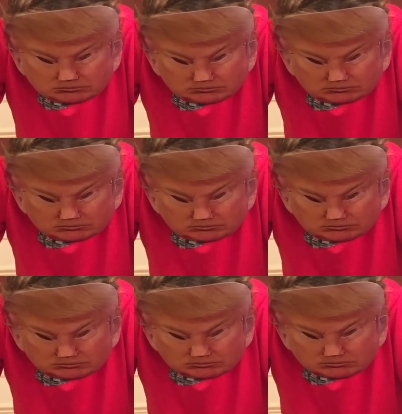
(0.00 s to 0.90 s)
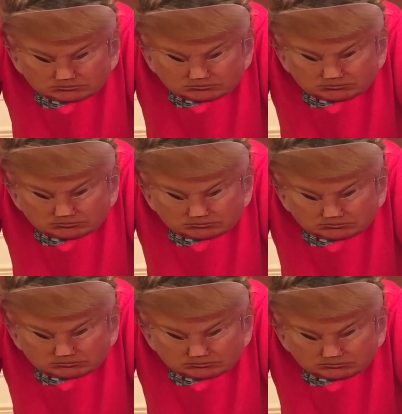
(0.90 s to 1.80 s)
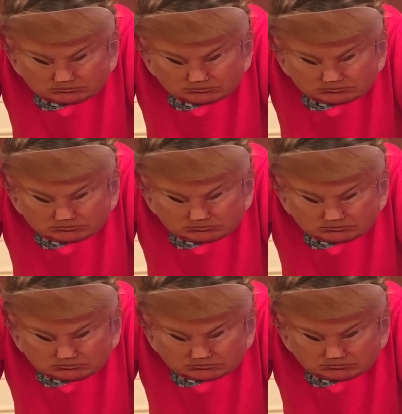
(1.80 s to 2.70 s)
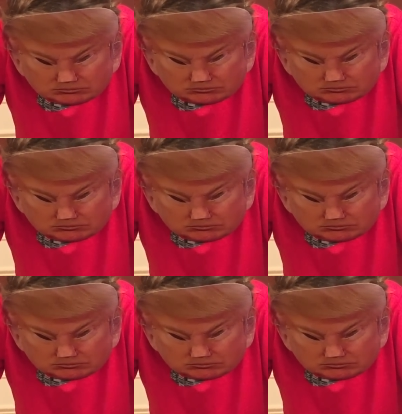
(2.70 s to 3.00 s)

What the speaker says: Nobody speaks.